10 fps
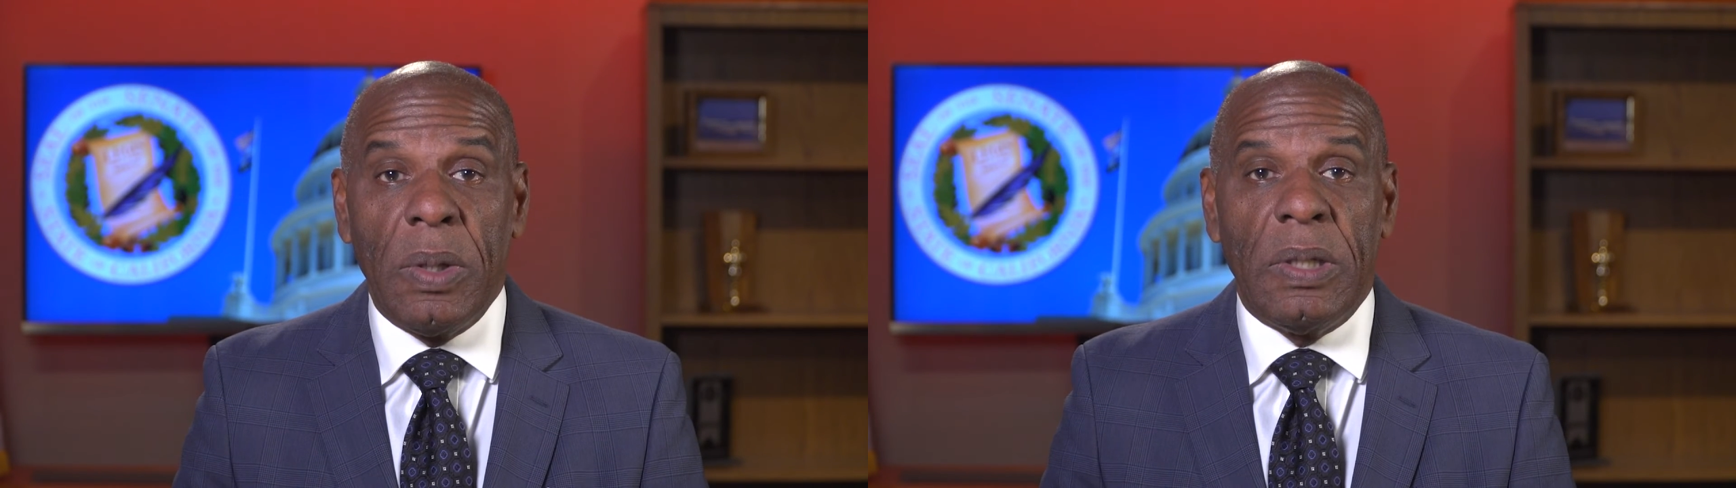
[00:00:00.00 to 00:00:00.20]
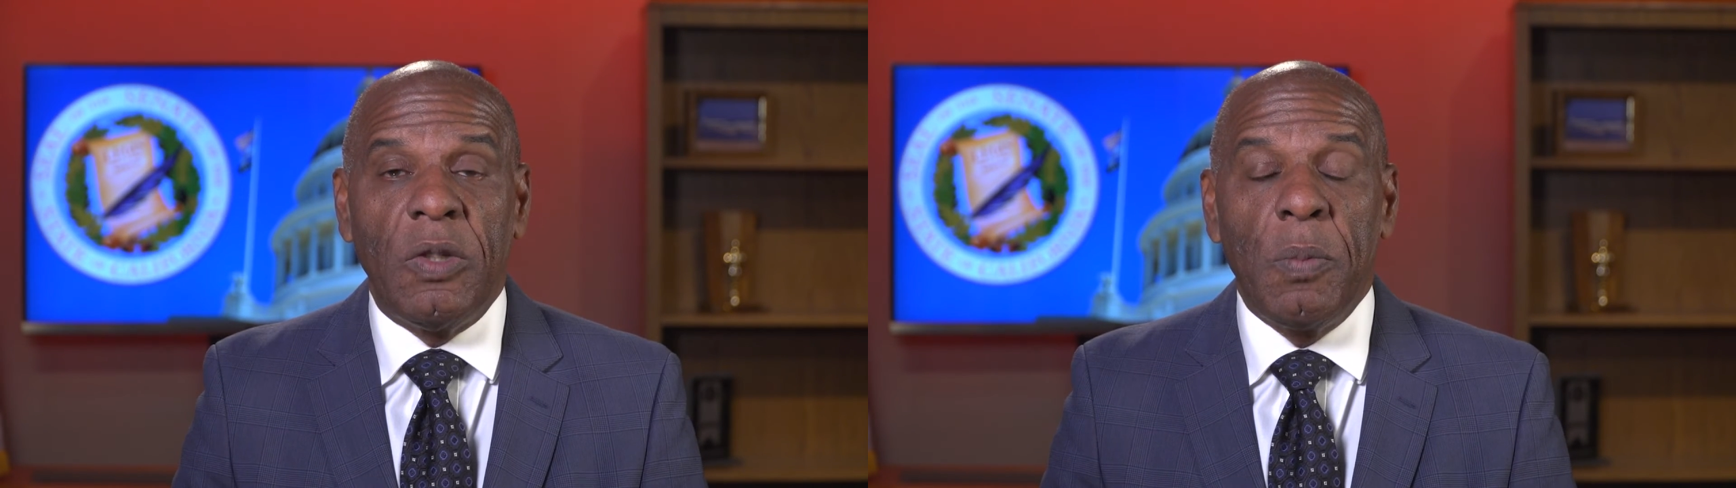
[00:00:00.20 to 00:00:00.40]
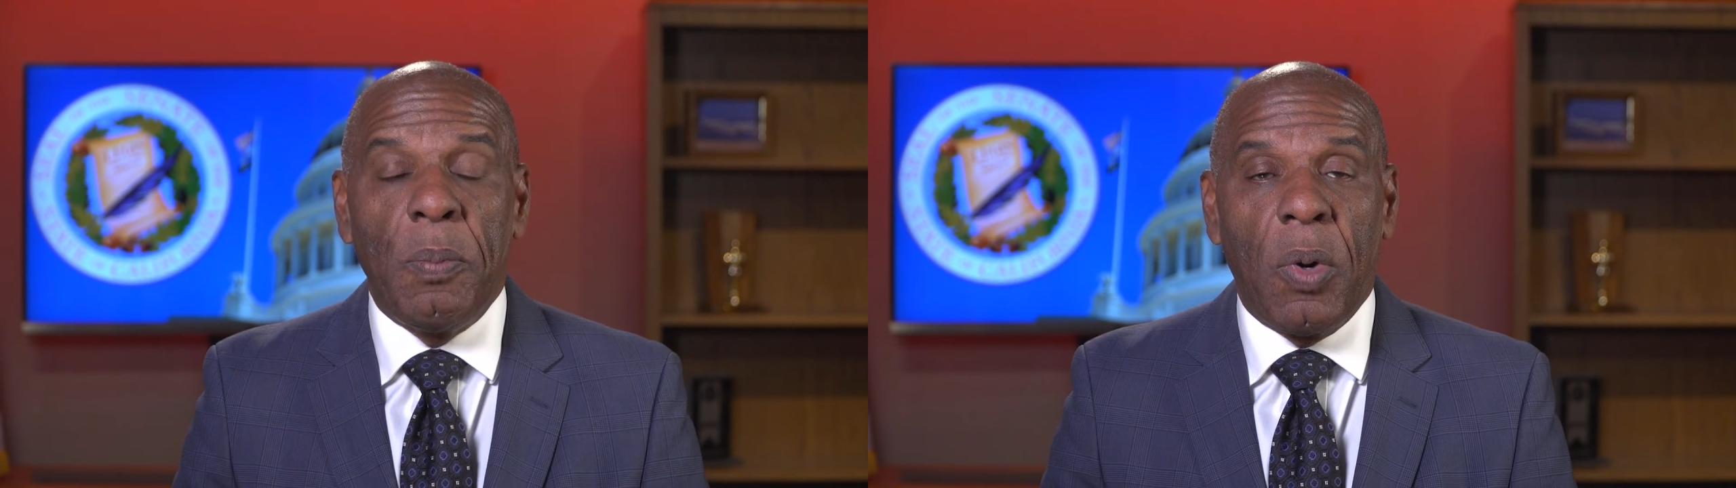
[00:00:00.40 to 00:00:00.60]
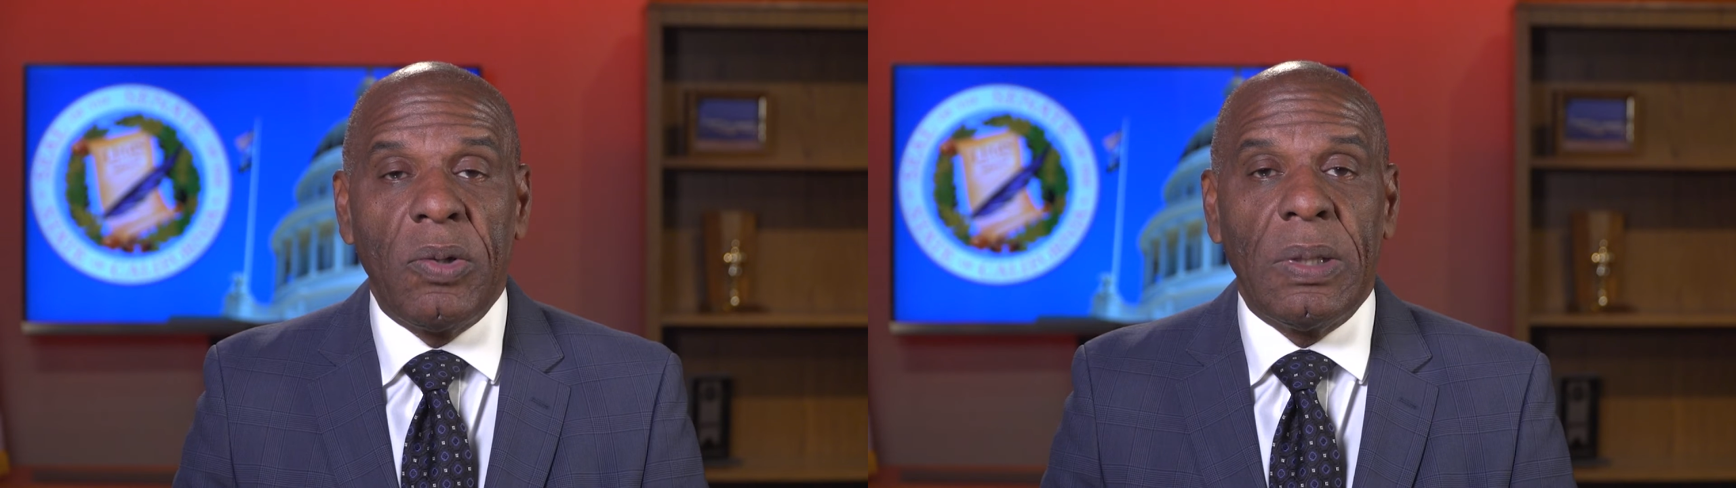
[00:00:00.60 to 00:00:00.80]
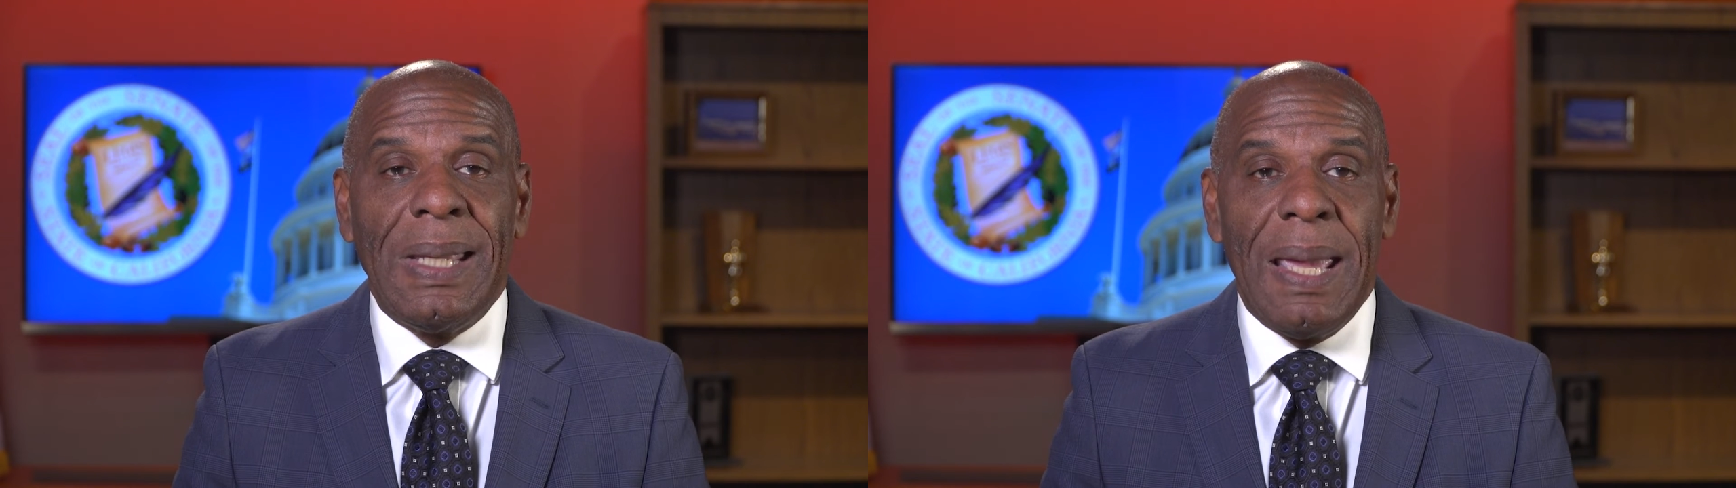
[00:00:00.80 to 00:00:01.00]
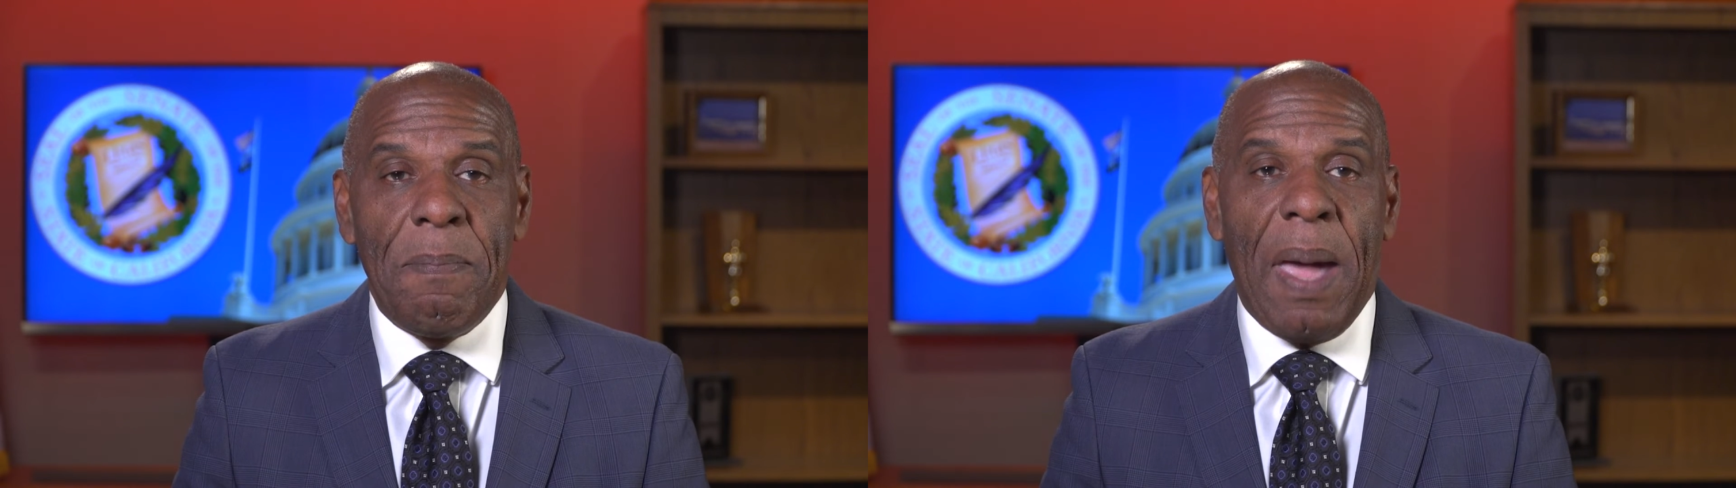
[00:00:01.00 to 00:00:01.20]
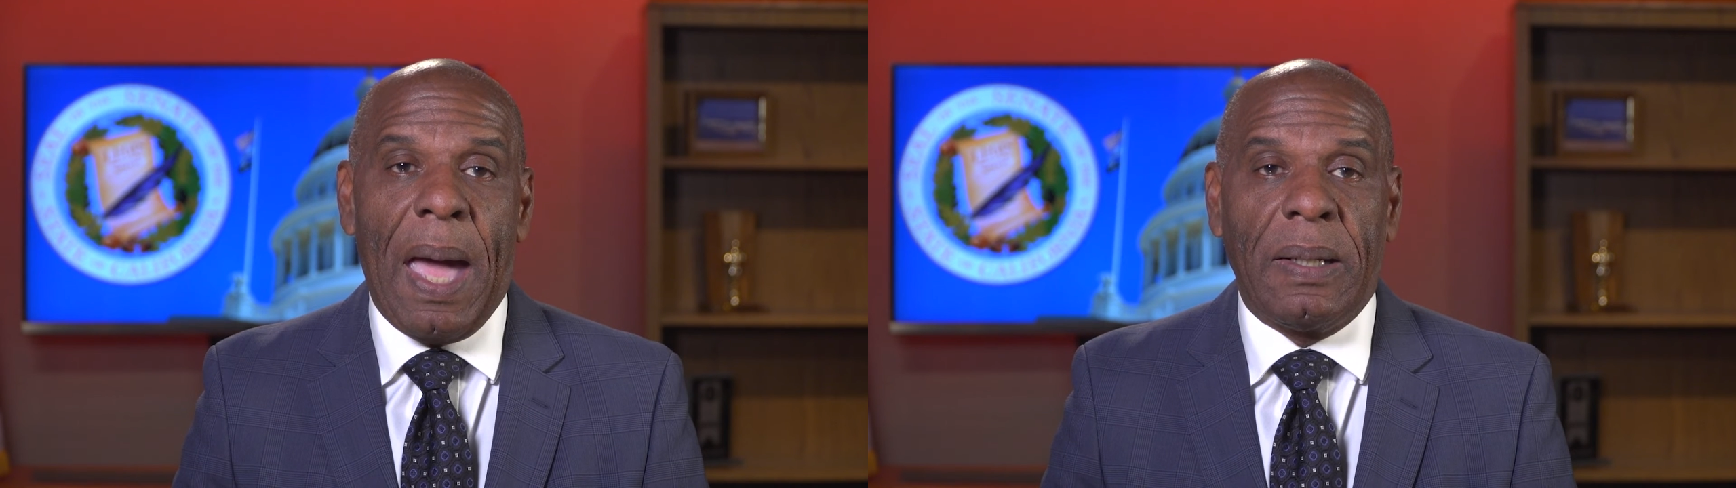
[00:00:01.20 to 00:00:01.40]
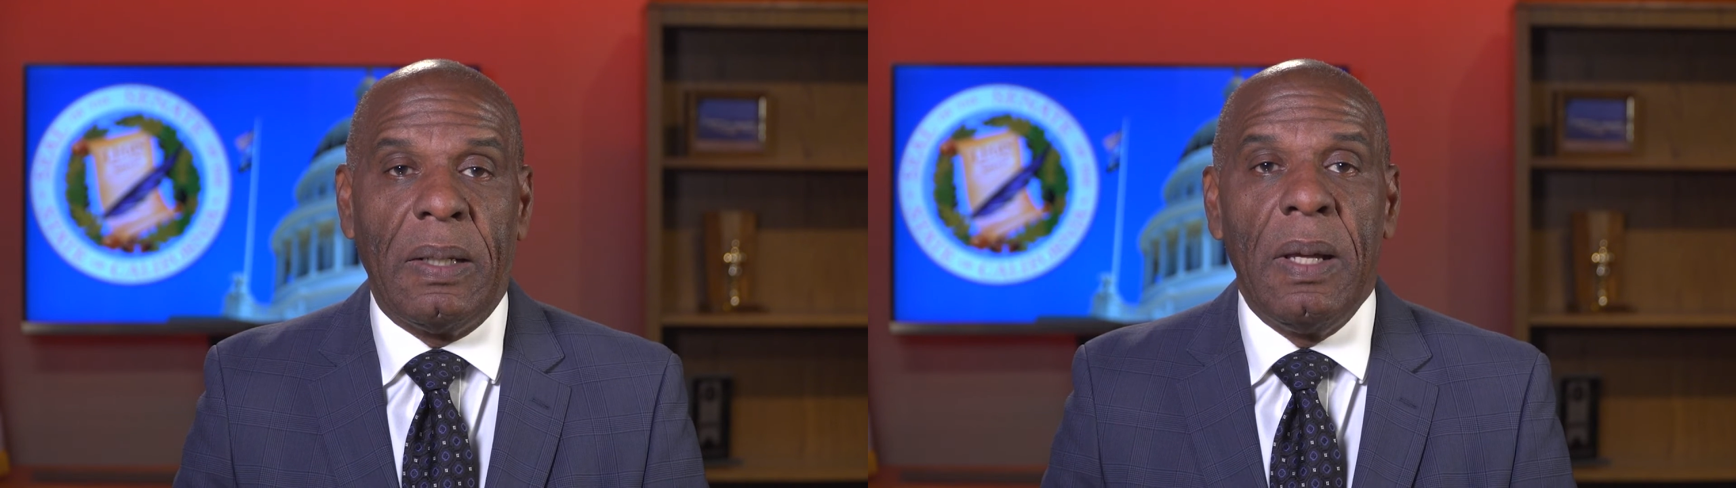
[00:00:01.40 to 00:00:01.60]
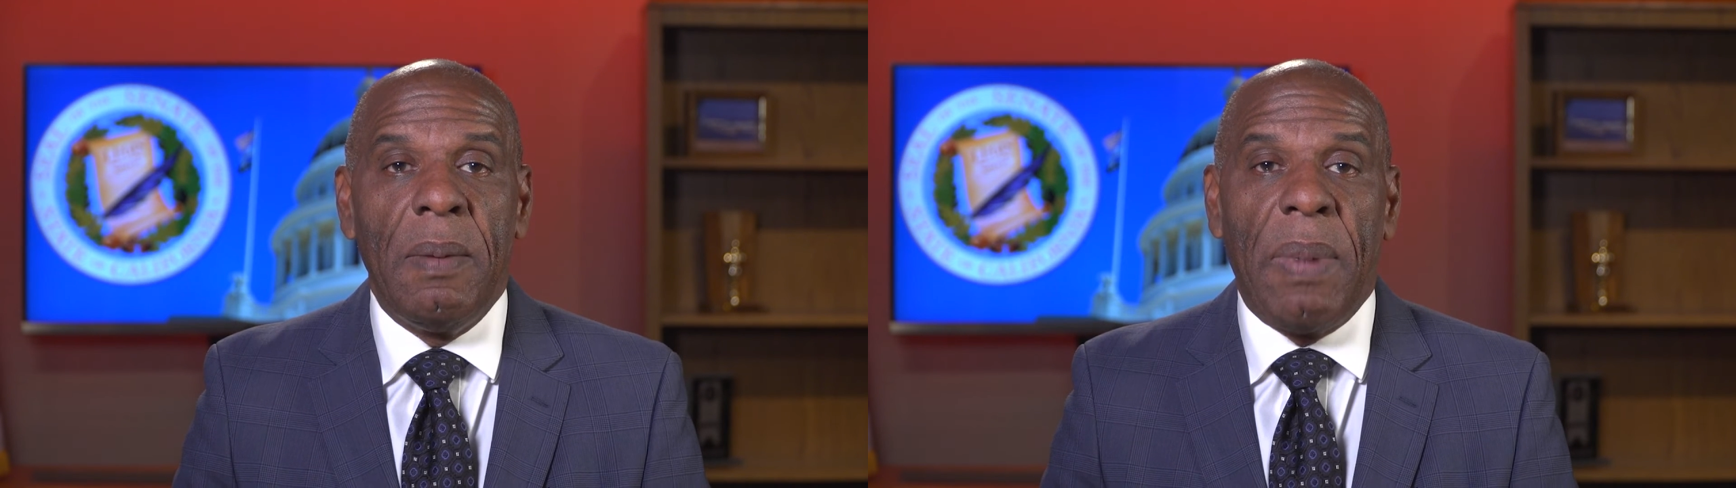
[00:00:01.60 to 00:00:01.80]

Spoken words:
disproportionately impacted